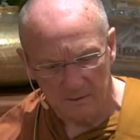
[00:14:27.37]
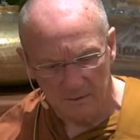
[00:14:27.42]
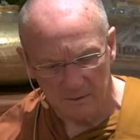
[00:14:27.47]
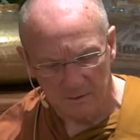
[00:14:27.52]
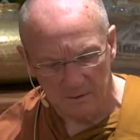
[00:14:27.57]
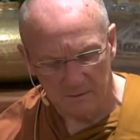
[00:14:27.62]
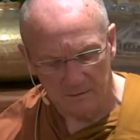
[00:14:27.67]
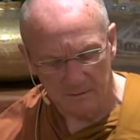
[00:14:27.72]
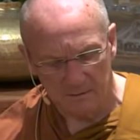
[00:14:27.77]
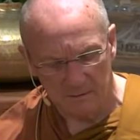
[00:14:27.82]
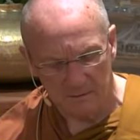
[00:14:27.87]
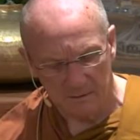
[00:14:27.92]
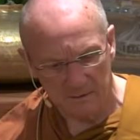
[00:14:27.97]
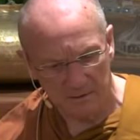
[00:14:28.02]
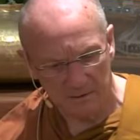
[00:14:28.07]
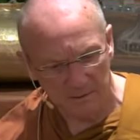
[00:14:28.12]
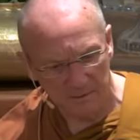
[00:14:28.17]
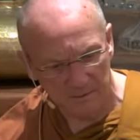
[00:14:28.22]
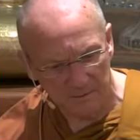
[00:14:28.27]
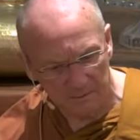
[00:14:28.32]
and
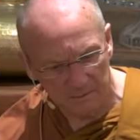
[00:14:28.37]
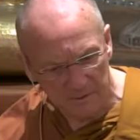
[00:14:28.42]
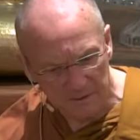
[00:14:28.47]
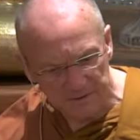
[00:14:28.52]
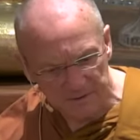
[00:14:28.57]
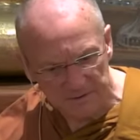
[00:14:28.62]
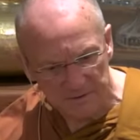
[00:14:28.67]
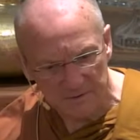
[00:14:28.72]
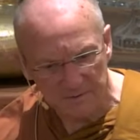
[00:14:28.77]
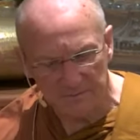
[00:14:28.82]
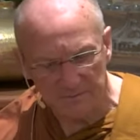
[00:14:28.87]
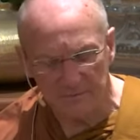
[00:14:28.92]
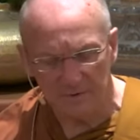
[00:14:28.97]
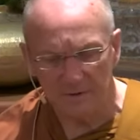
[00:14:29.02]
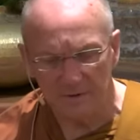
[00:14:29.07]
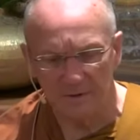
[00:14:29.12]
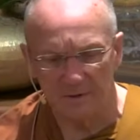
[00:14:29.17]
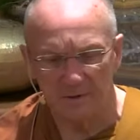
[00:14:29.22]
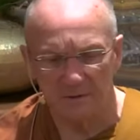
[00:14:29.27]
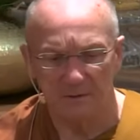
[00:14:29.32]
then the rest of
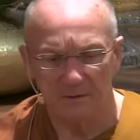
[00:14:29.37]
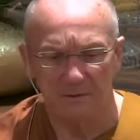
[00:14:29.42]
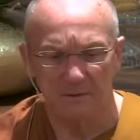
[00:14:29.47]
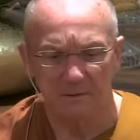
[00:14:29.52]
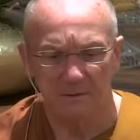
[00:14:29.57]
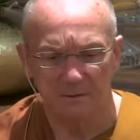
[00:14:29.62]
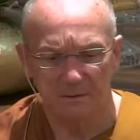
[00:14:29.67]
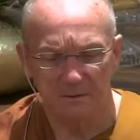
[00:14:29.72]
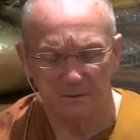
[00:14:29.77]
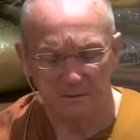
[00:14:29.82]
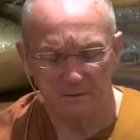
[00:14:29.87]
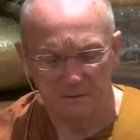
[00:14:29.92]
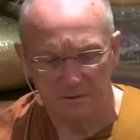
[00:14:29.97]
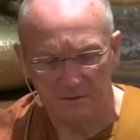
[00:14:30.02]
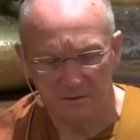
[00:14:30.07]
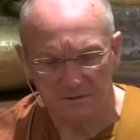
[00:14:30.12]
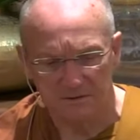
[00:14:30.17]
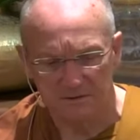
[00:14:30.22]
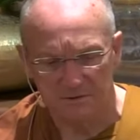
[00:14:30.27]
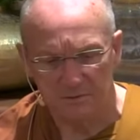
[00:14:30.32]
the
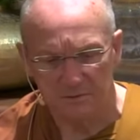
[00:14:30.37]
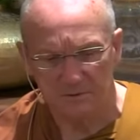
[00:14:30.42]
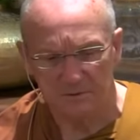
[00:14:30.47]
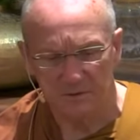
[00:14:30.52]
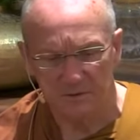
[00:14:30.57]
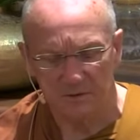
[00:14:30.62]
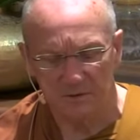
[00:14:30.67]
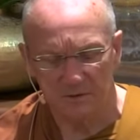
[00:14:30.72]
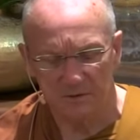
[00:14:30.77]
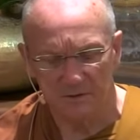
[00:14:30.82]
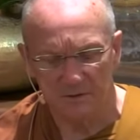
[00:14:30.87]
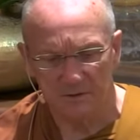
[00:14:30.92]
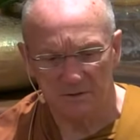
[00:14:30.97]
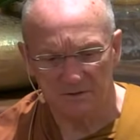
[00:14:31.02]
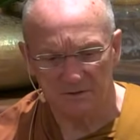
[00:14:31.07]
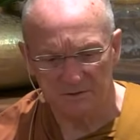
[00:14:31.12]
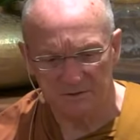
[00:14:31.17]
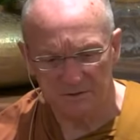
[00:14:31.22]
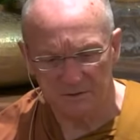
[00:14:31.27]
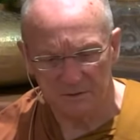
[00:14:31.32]
sutta
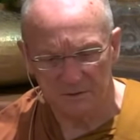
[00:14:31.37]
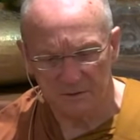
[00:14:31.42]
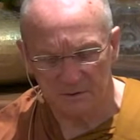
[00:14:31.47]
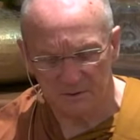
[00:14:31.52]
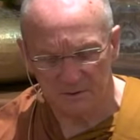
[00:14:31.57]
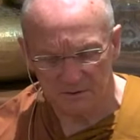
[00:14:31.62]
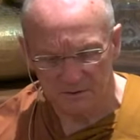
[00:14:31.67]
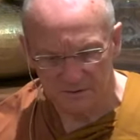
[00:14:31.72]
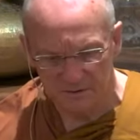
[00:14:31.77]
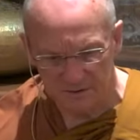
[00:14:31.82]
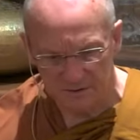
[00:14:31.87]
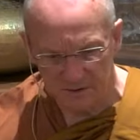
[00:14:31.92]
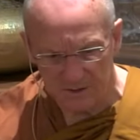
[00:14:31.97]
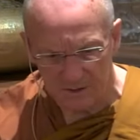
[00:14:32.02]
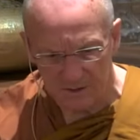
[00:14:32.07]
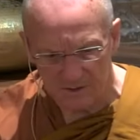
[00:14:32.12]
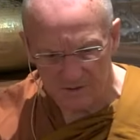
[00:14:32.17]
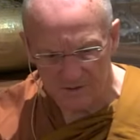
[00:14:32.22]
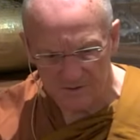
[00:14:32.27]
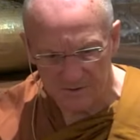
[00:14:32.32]
is
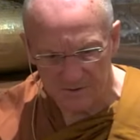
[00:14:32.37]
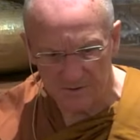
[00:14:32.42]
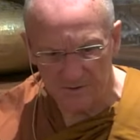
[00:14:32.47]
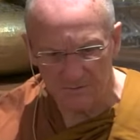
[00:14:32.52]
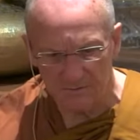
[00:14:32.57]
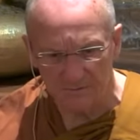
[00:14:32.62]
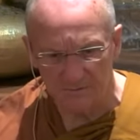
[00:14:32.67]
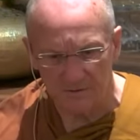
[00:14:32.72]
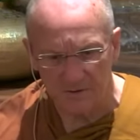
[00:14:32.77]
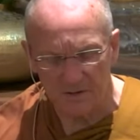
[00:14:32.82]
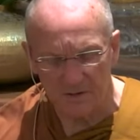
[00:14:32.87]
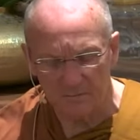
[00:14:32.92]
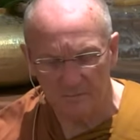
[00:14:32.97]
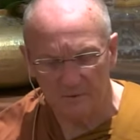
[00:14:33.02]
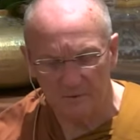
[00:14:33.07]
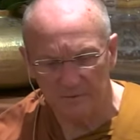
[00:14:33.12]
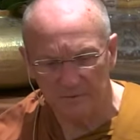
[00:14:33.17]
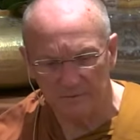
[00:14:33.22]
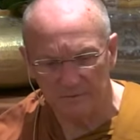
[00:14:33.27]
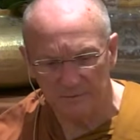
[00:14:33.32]
cast in the frame
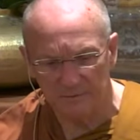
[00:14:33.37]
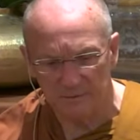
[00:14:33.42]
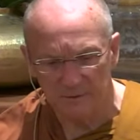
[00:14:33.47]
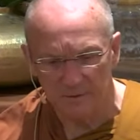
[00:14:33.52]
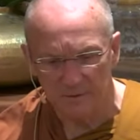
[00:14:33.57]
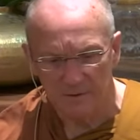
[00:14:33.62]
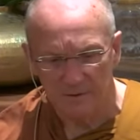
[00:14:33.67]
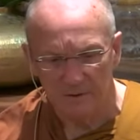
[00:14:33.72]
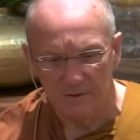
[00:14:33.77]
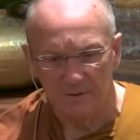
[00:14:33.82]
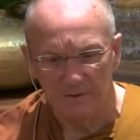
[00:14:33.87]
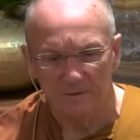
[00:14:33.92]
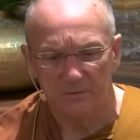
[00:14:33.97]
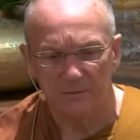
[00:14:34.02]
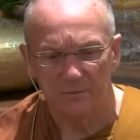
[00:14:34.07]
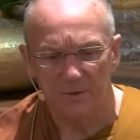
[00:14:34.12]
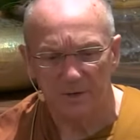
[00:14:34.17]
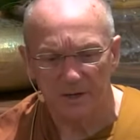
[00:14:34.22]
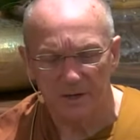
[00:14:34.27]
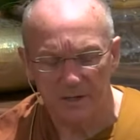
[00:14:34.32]
of
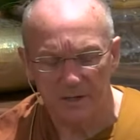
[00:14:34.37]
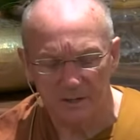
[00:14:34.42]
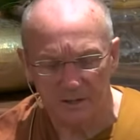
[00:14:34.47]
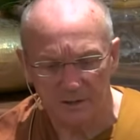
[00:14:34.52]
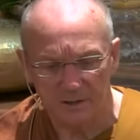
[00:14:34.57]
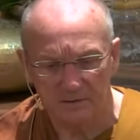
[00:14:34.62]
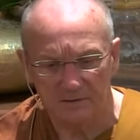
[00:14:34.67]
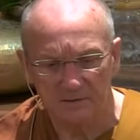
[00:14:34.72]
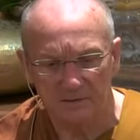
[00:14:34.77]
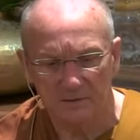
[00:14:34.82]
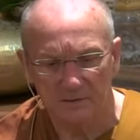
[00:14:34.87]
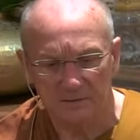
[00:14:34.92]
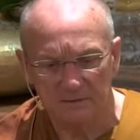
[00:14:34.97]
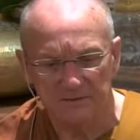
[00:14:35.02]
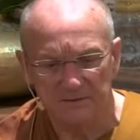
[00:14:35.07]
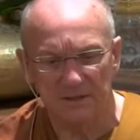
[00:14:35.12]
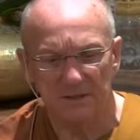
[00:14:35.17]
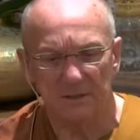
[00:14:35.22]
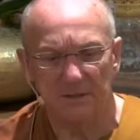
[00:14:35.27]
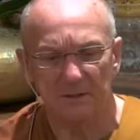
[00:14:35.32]
training,
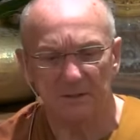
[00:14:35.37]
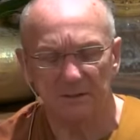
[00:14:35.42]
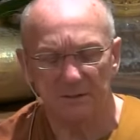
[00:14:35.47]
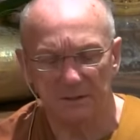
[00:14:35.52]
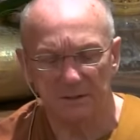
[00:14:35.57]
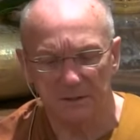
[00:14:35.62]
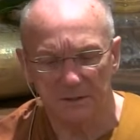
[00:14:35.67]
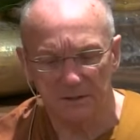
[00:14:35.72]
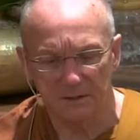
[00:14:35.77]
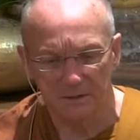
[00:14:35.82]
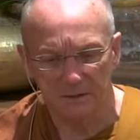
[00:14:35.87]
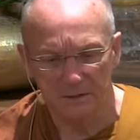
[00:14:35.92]
sikkhiti,